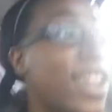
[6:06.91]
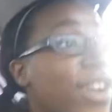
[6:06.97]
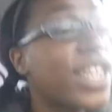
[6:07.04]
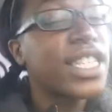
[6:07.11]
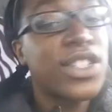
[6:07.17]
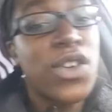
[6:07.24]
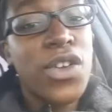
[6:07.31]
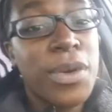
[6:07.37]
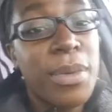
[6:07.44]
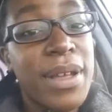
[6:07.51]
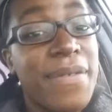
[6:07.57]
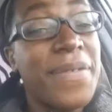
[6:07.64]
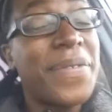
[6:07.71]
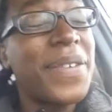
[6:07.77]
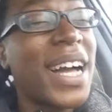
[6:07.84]
year is going to
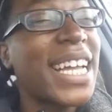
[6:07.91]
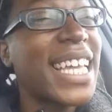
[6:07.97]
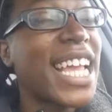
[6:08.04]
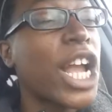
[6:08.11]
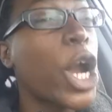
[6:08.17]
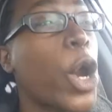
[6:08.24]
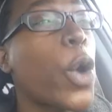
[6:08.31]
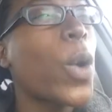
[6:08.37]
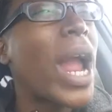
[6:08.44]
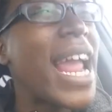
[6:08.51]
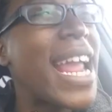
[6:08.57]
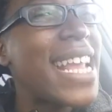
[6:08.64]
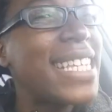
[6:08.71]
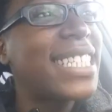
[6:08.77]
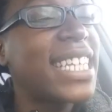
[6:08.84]
be fucking
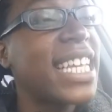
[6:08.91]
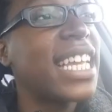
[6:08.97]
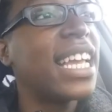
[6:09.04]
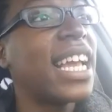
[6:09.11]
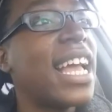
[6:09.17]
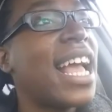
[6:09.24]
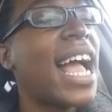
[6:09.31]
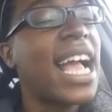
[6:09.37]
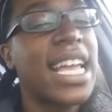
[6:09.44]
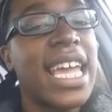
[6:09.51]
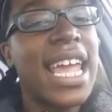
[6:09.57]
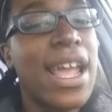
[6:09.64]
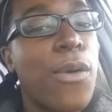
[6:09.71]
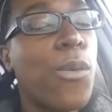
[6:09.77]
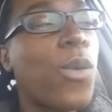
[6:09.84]
crazy. I
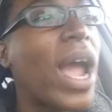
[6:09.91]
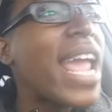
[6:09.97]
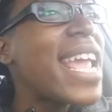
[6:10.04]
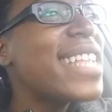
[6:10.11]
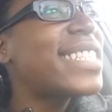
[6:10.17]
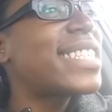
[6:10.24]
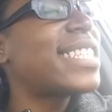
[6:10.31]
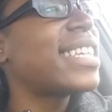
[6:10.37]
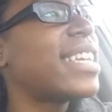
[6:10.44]
can't wait.